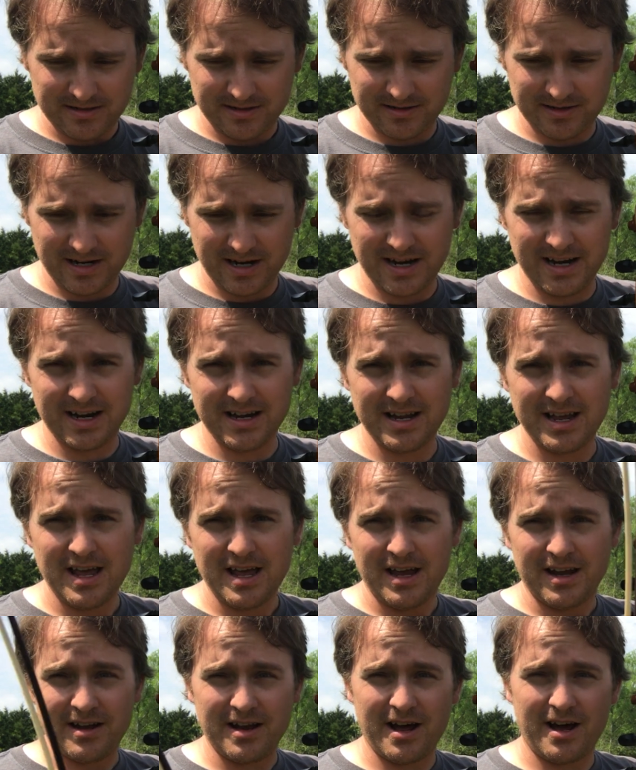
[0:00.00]
Okay,
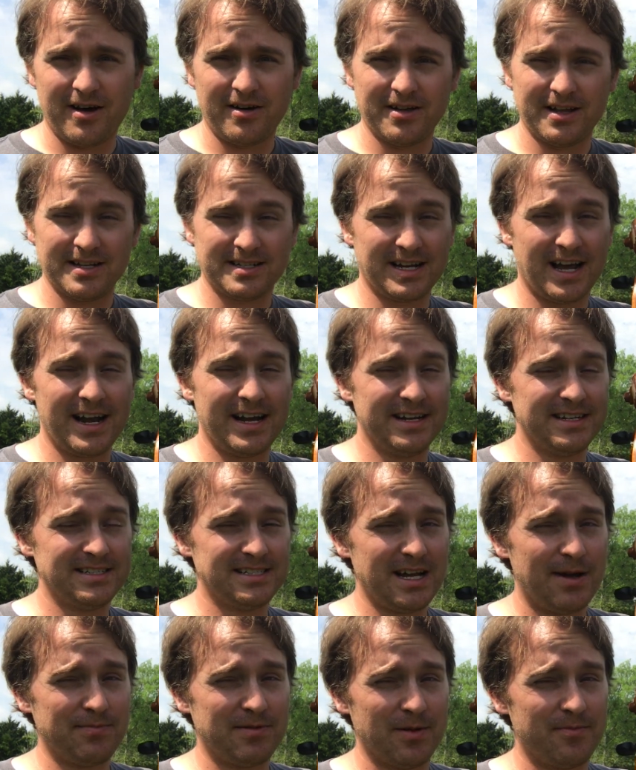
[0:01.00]
now it's kind of
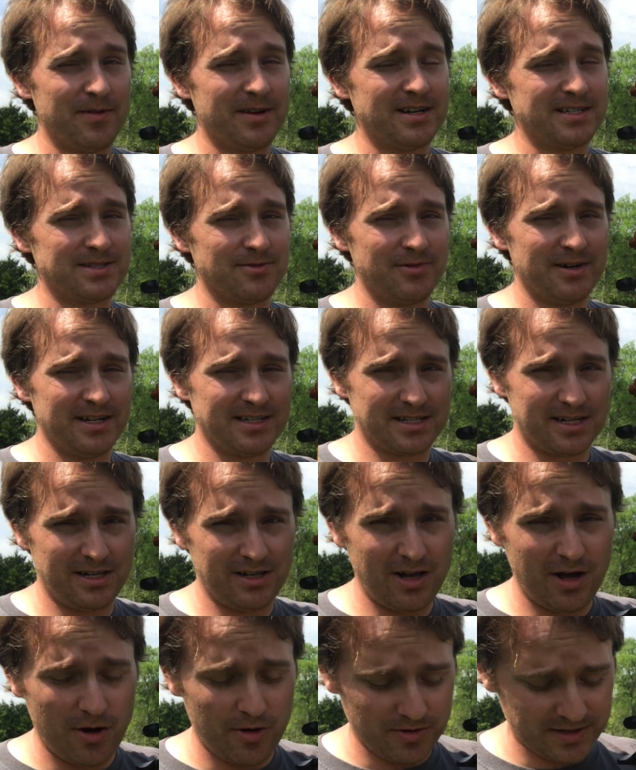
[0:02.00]
deceptive because when it's
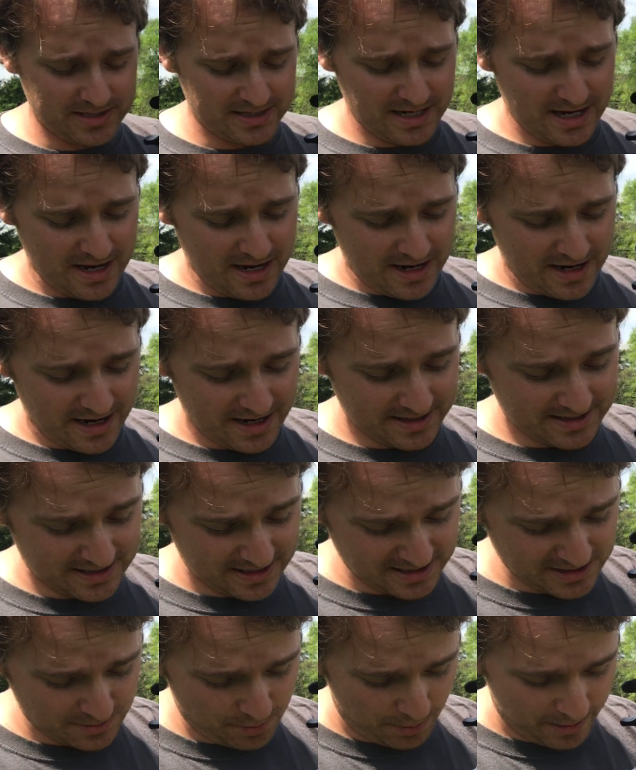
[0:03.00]
close,
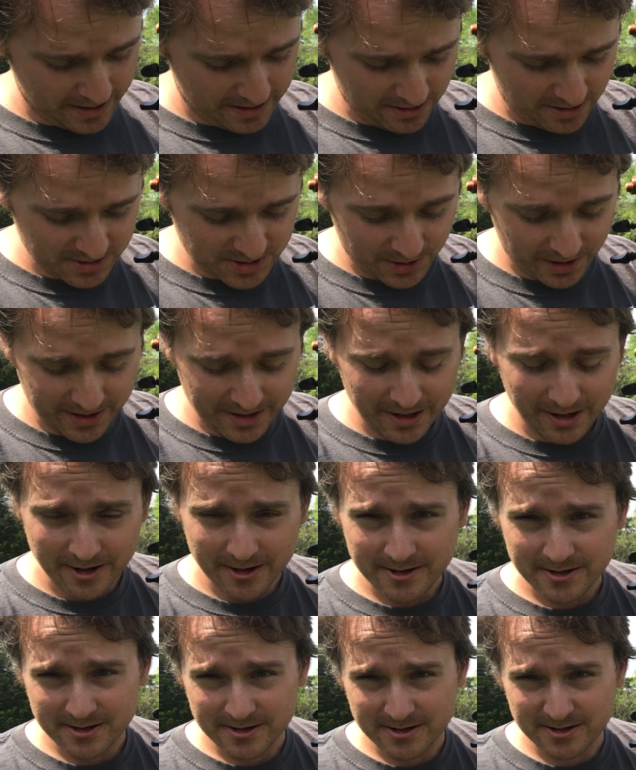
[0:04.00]
this is pretty close right
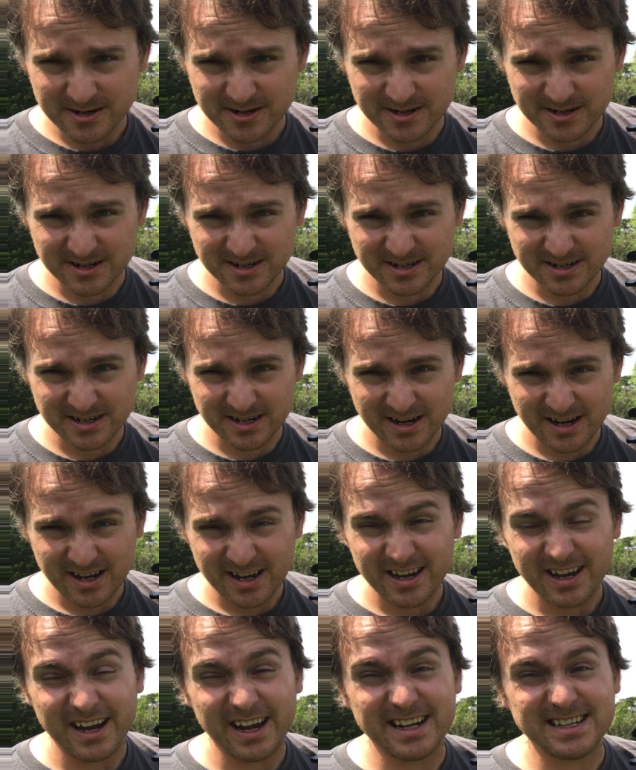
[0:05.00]
here.
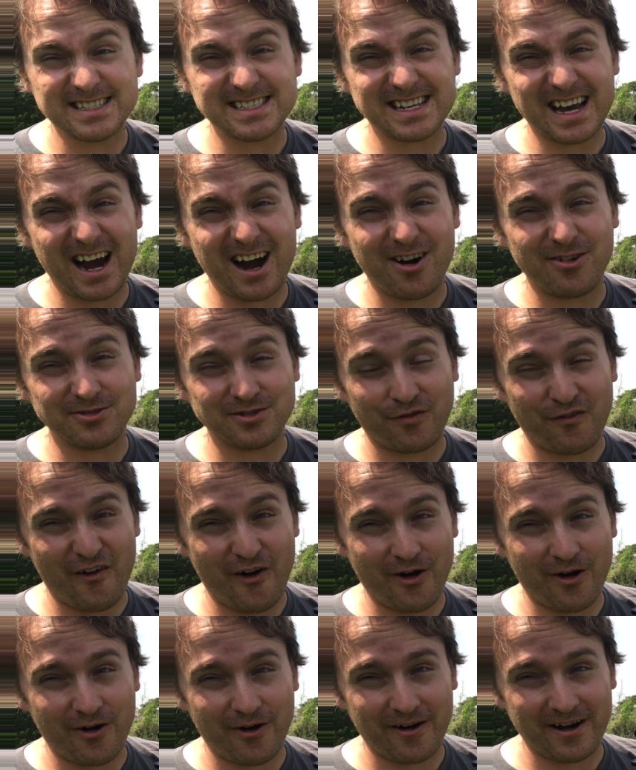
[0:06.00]
It sounds
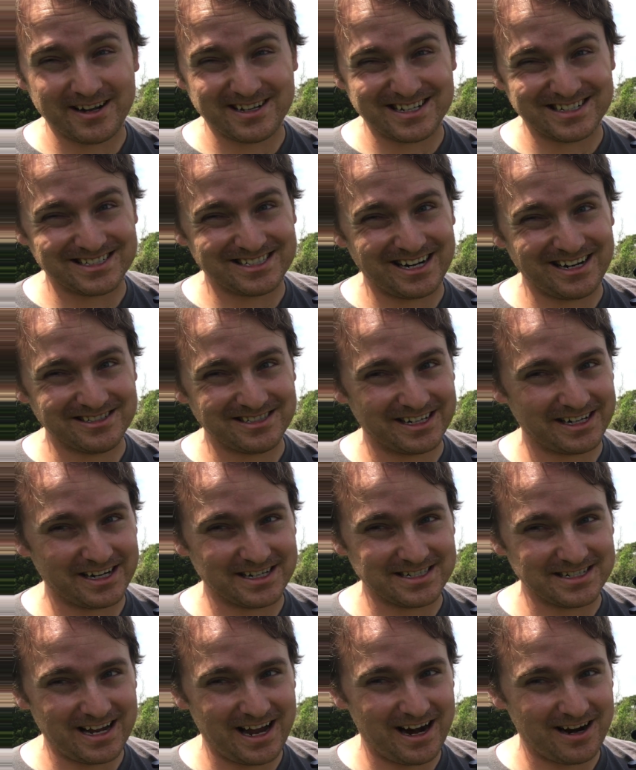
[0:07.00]
like
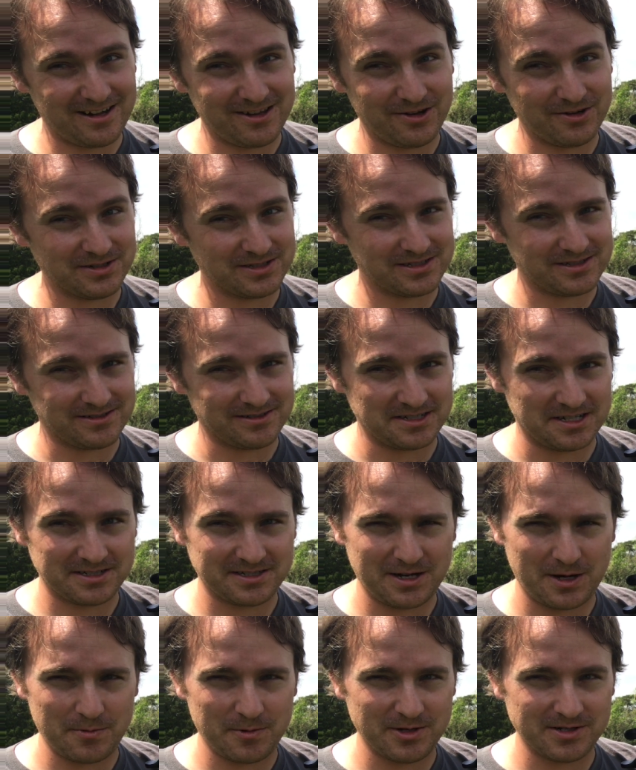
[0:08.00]
it's not close.
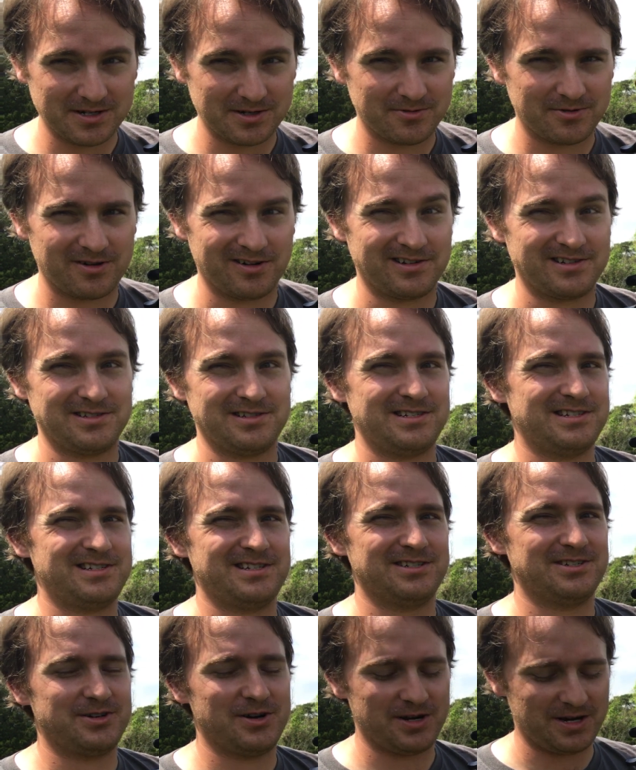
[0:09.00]
That's how music works.
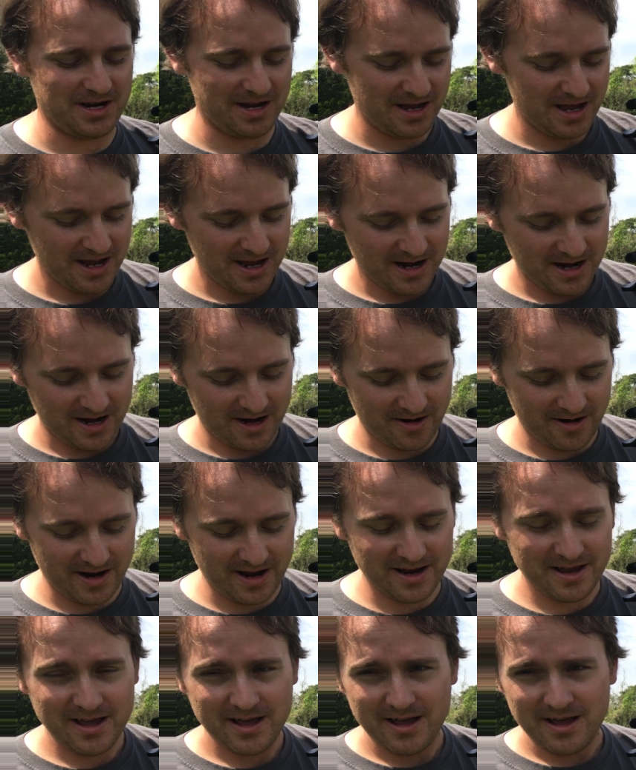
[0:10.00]
It's tricky, all
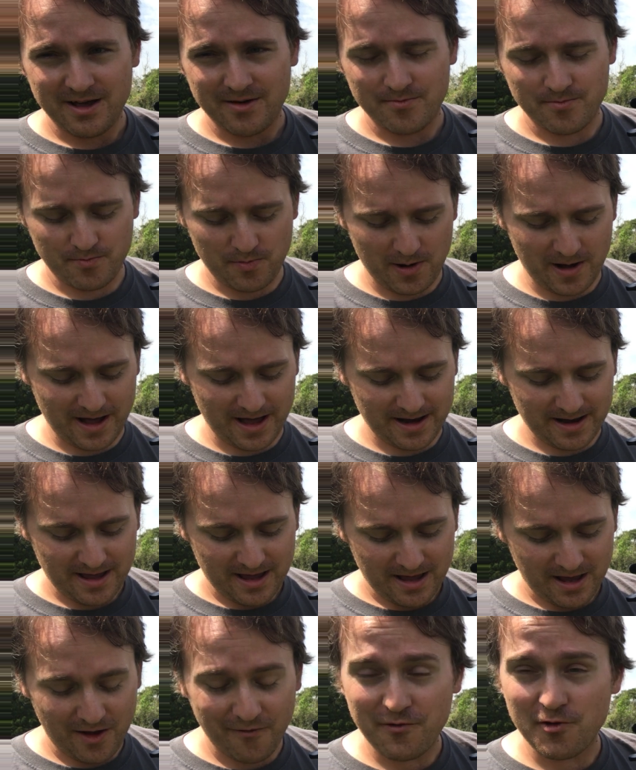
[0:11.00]
right? But
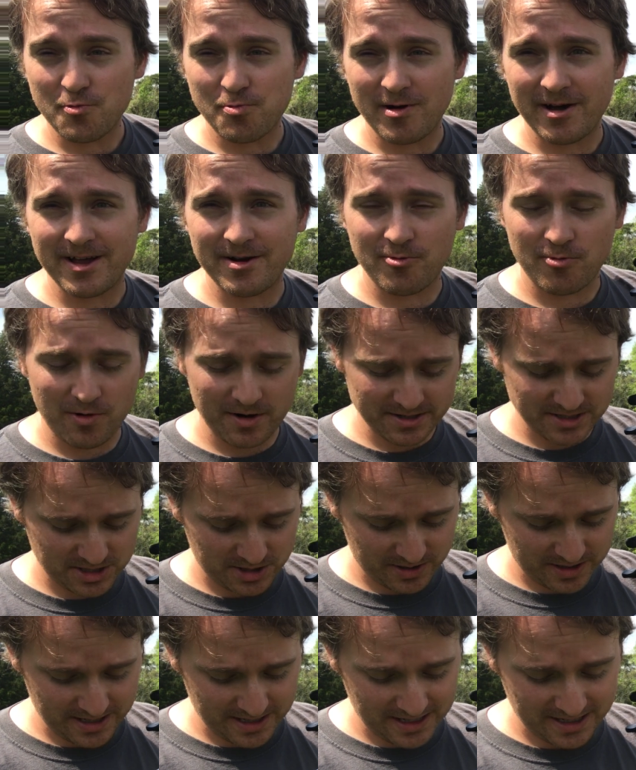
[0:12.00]
if you play one
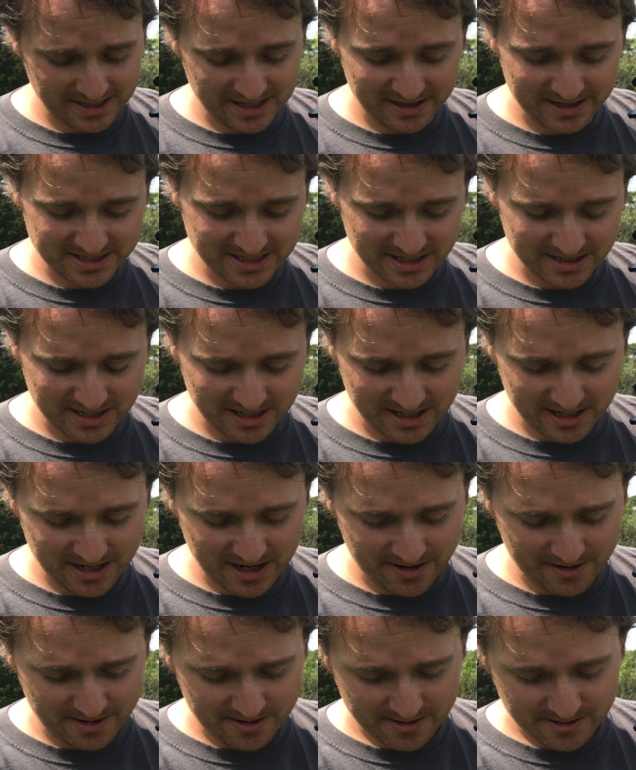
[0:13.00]
string and then listen to
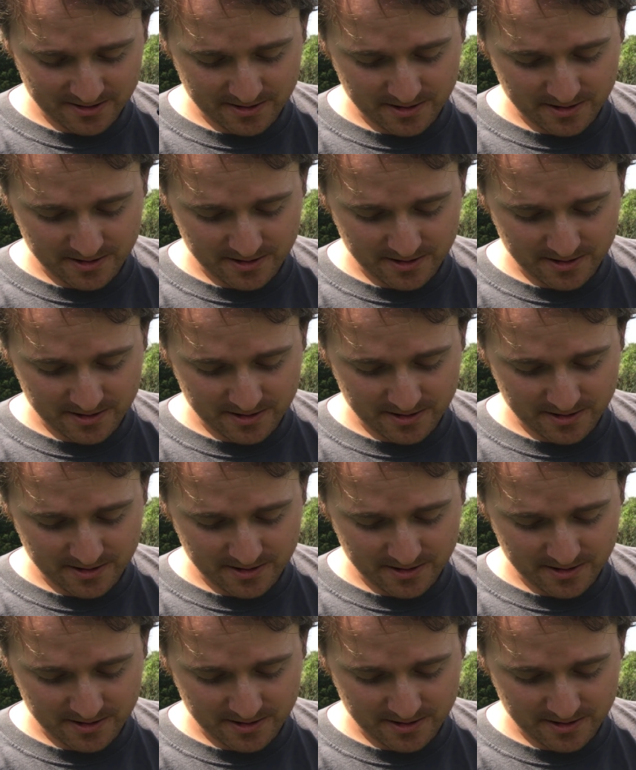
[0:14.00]
the other,